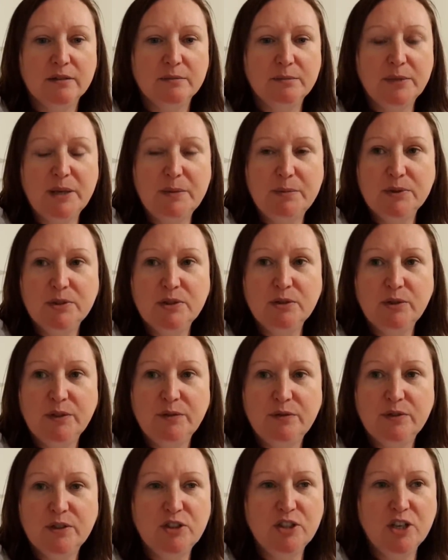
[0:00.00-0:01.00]
People do it
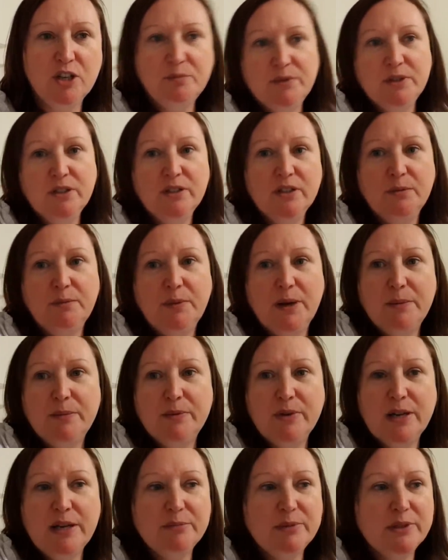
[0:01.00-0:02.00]
for a job, don't they?
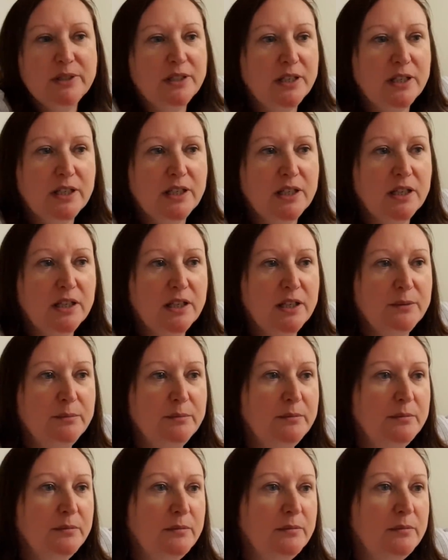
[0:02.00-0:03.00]
Paparazzi.
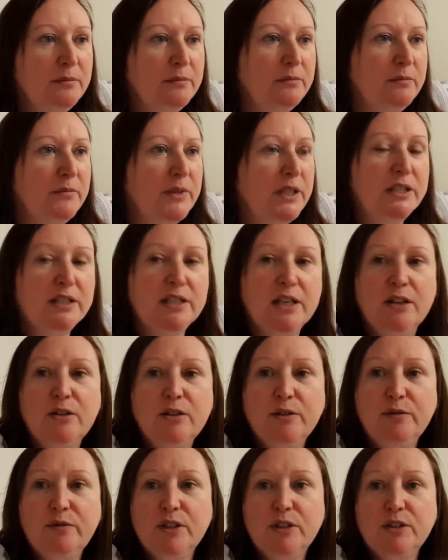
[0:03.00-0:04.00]
They sell
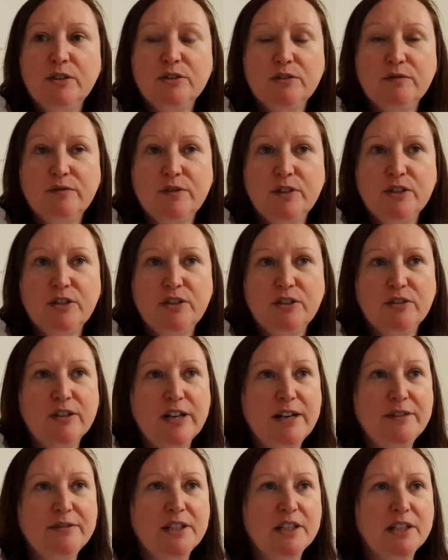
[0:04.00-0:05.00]
the
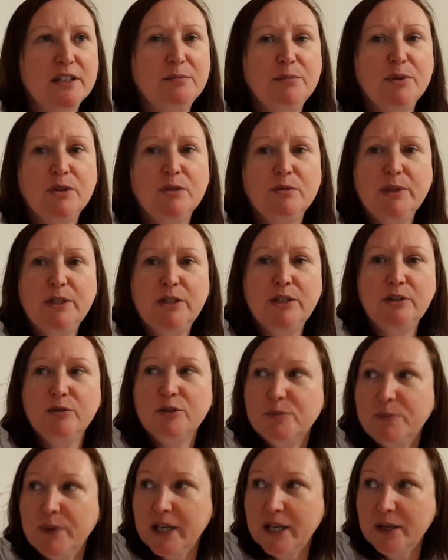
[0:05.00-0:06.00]
photographs, they can put them in
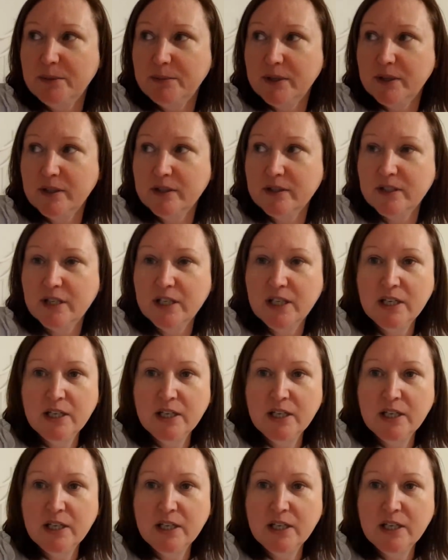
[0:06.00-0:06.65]
newspapers.